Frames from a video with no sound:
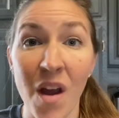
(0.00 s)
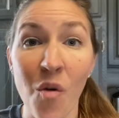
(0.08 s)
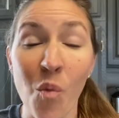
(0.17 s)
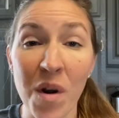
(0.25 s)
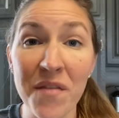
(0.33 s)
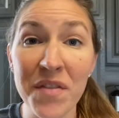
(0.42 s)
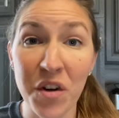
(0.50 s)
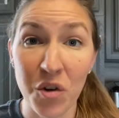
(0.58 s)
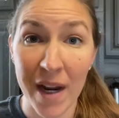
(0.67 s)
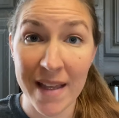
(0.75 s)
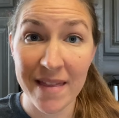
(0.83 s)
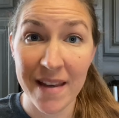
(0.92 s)
One of the
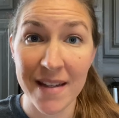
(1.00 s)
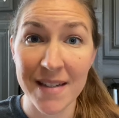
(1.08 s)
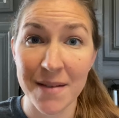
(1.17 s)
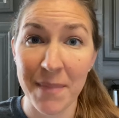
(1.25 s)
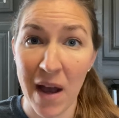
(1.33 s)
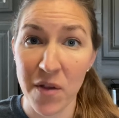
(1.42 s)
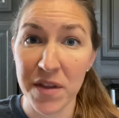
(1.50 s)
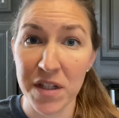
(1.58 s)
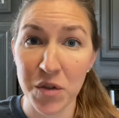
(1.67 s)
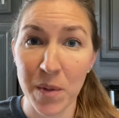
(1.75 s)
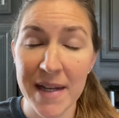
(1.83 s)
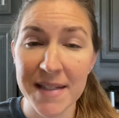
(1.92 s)
great things about
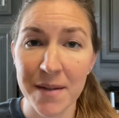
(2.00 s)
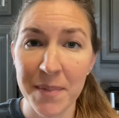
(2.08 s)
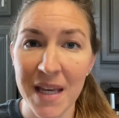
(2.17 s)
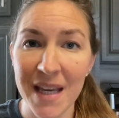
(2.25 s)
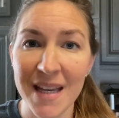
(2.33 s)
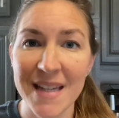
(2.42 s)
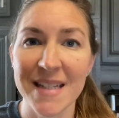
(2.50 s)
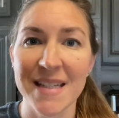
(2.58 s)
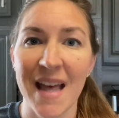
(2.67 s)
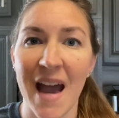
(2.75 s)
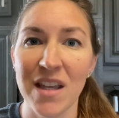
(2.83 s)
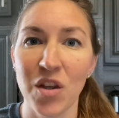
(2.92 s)
this recipe is
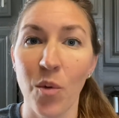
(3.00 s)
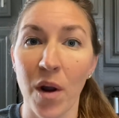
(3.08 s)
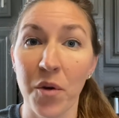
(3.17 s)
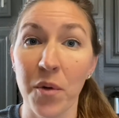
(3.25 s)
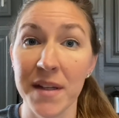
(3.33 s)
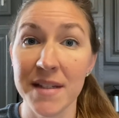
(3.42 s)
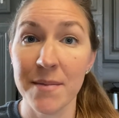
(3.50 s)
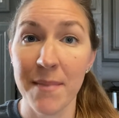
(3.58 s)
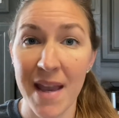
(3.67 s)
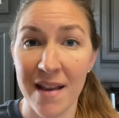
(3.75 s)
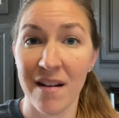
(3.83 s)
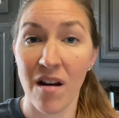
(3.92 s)
that you are going to
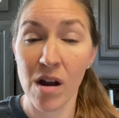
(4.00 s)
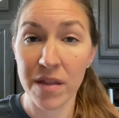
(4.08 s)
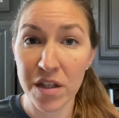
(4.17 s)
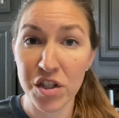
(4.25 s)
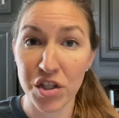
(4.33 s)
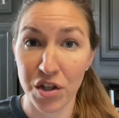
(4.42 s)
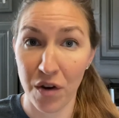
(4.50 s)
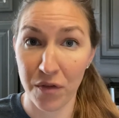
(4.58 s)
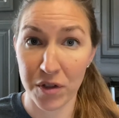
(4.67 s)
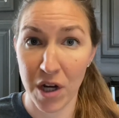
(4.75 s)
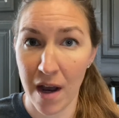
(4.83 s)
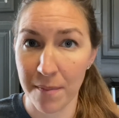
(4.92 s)
make it on the
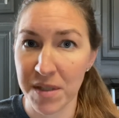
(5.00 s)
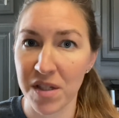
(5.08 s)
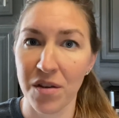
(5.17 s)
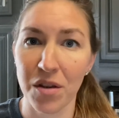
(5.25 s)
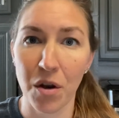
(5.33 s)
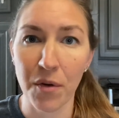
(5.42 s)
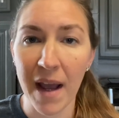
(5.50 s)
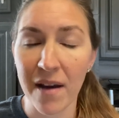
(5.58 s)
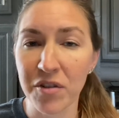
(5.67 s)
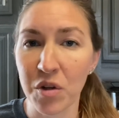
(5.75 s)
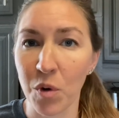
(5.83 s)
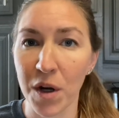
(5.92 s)
stovetop, so you don't
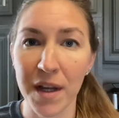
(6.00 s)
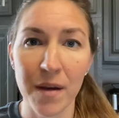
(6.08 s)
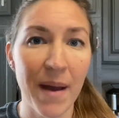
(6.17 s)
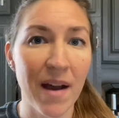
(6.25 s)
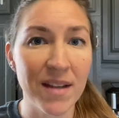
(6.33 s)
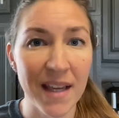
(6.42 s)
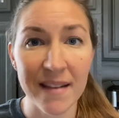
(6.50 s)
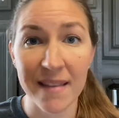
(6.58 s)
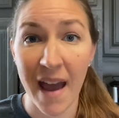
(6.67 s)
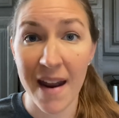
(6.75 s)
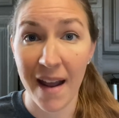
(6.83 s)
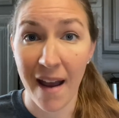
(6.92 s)
have to worry about get
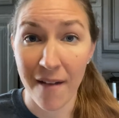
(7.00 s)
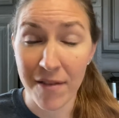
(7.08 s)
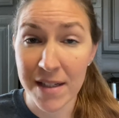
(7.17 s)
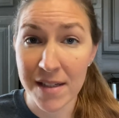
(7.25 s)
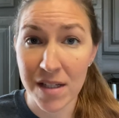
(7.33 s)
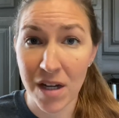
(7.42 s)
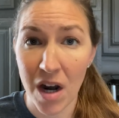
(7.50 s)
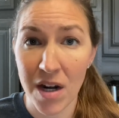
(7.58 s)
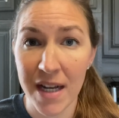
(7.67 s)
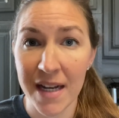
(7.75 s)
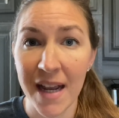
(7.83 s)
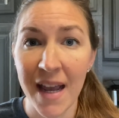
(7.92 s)
that oven
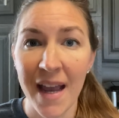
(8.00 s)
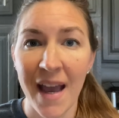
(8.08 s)
started,